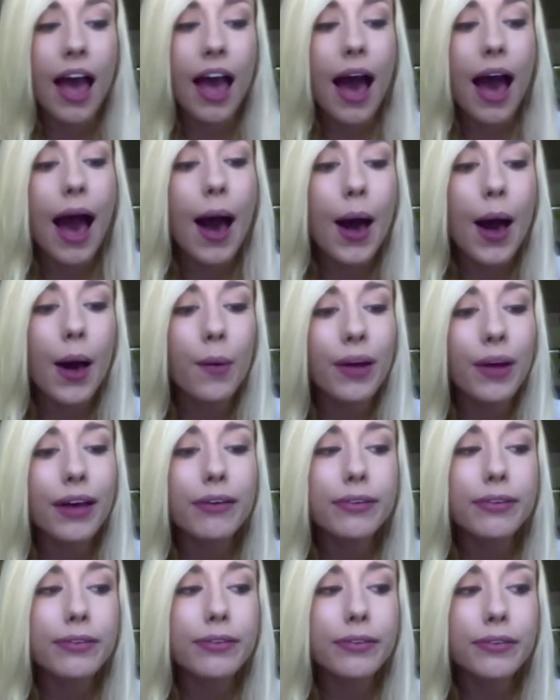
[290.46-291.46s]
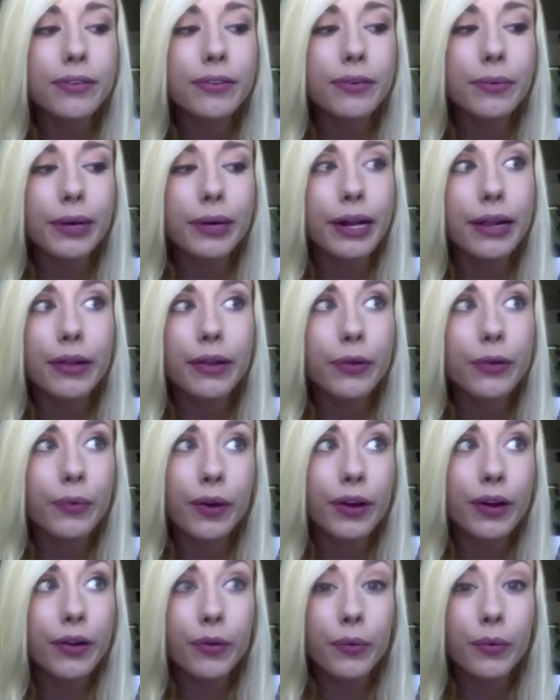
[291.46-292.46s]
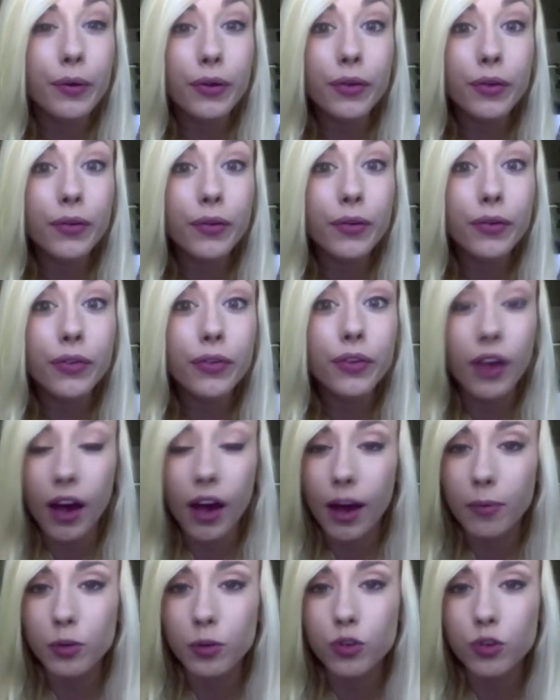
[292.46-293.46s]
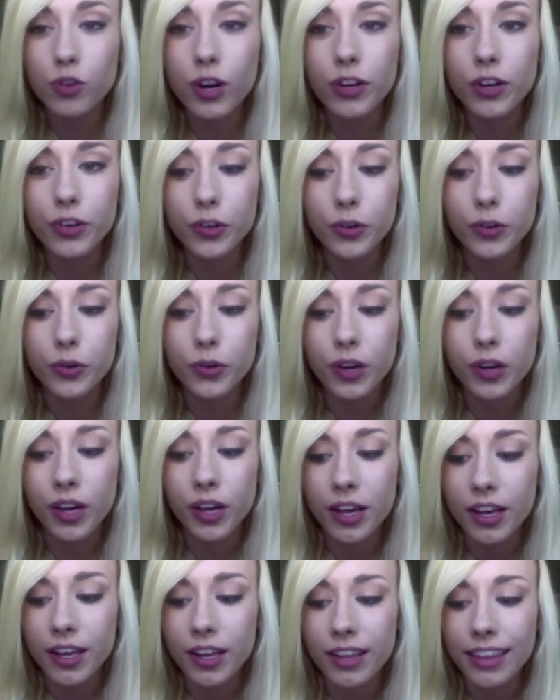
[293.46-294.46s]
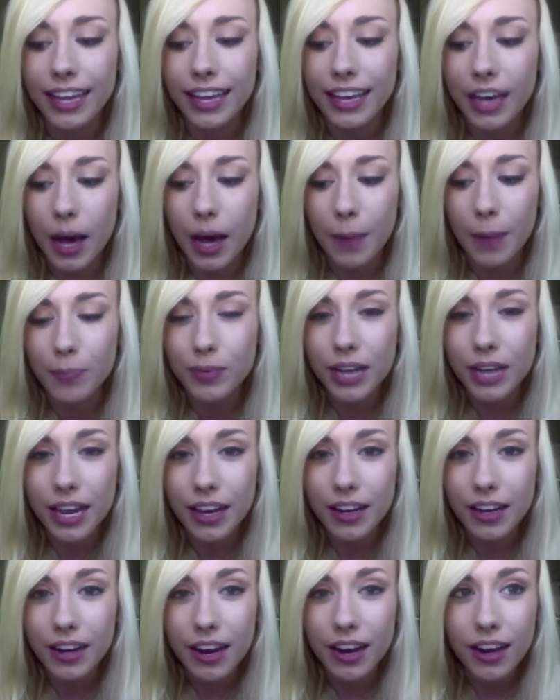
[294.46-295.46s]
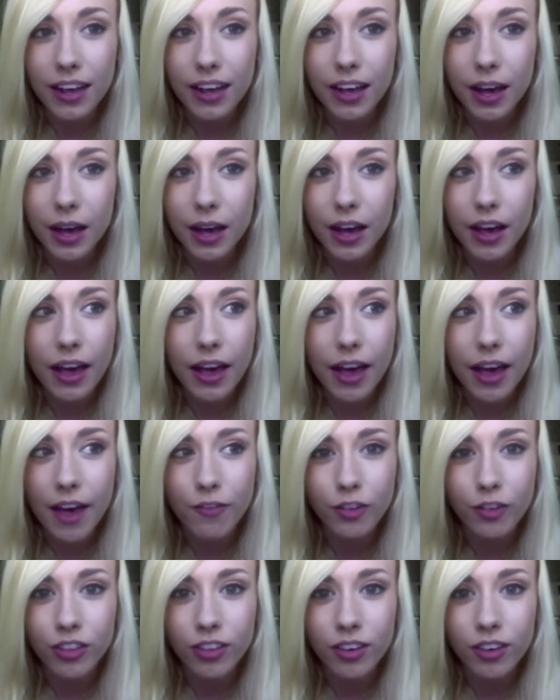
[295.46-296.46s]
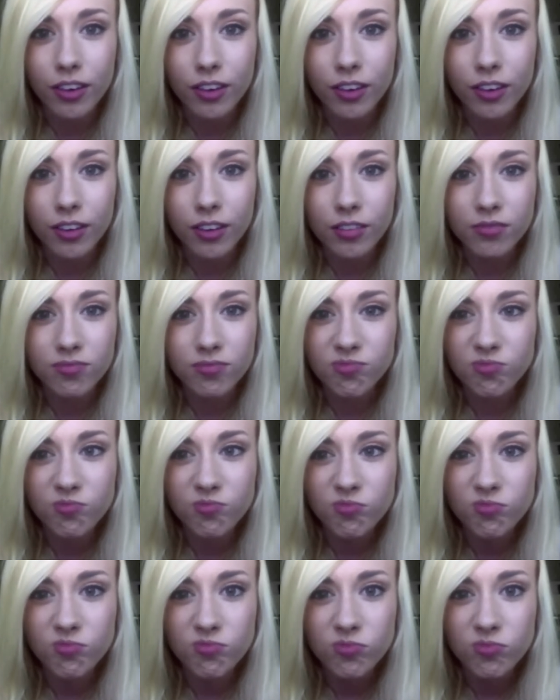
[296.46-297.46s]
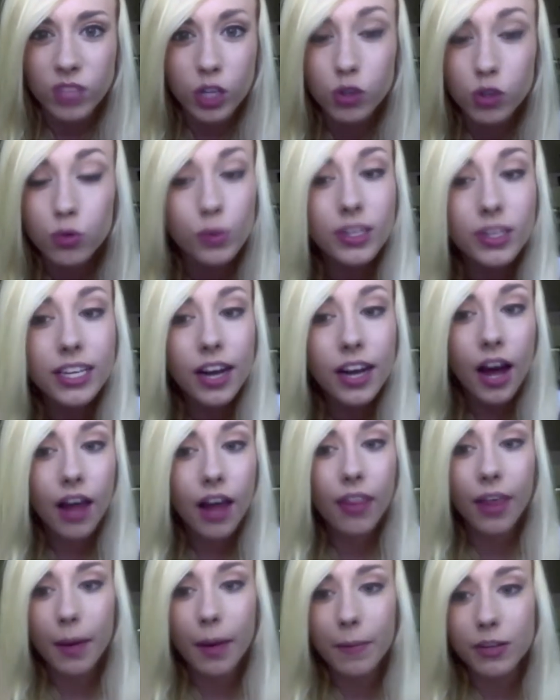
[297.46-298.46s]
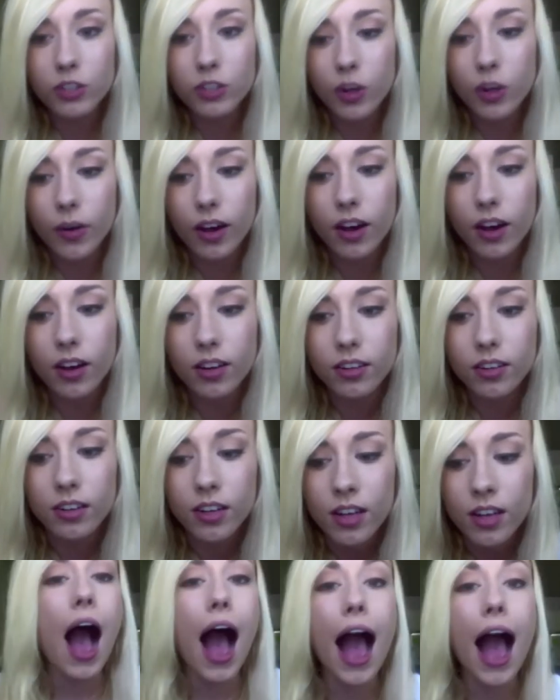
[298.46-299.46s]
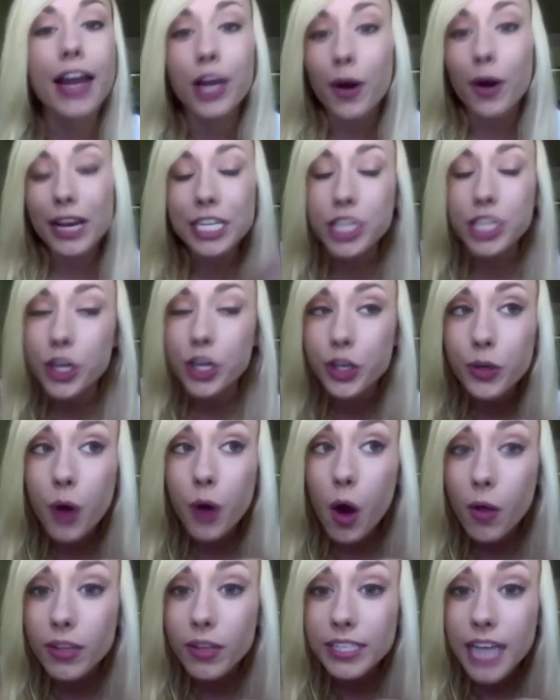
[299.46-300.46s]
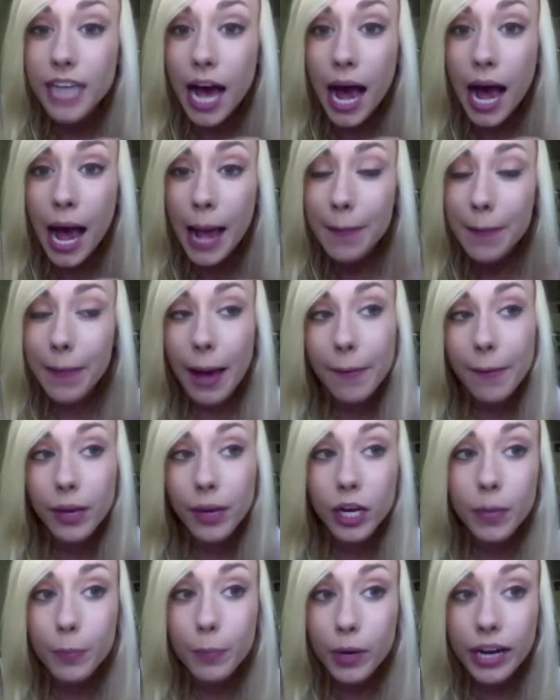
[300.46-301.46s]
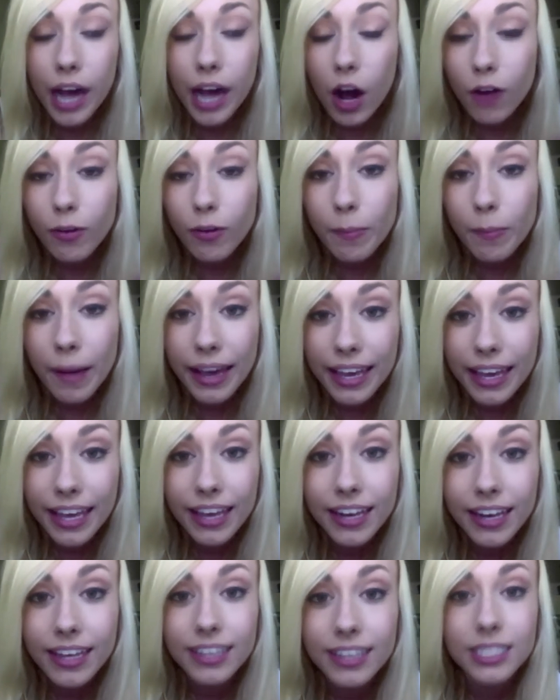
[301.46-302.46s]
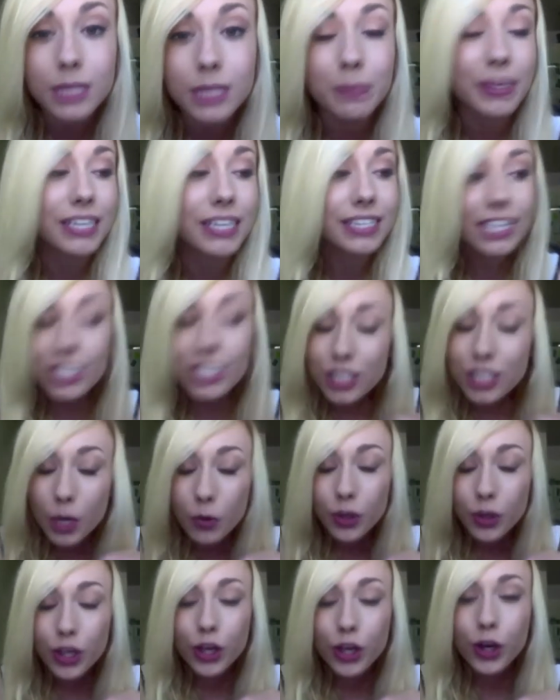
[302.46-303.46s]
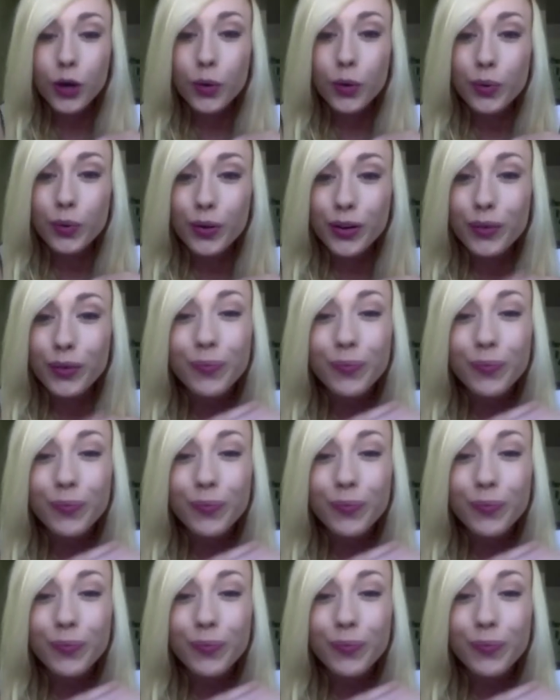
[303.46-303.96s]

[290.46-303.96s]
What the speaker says: What else? What else? What else? What else? I'm just trying to like update everything. There's really not that much going on. I know I show you all the time, but I'm gonna bring over my kitties because they're so cute.